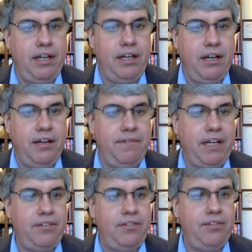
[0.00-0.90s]
of
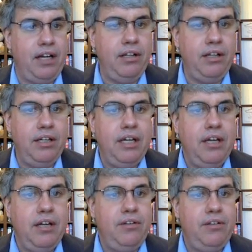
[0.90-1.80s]
Excel.
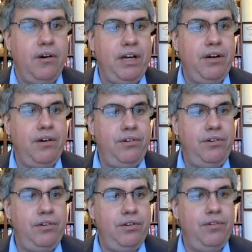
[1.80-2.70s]
So if we go
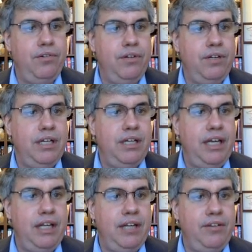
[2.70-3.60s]
to
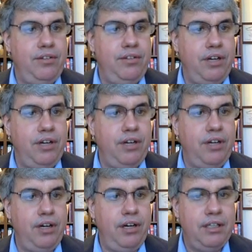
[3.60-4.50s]
Insert,
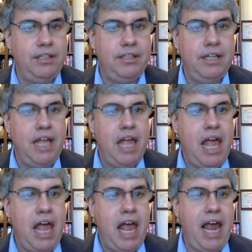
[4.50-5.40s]

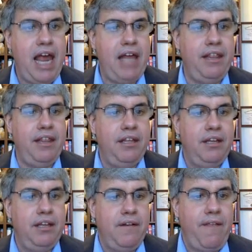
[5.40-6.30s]
and
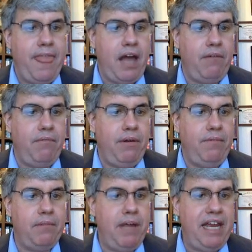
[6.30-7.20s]
now we've got
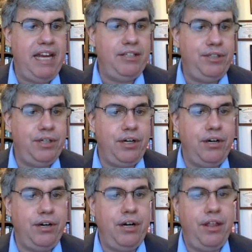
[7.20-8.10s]
to make
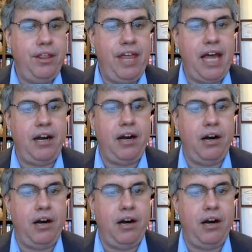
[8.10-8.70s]
sure that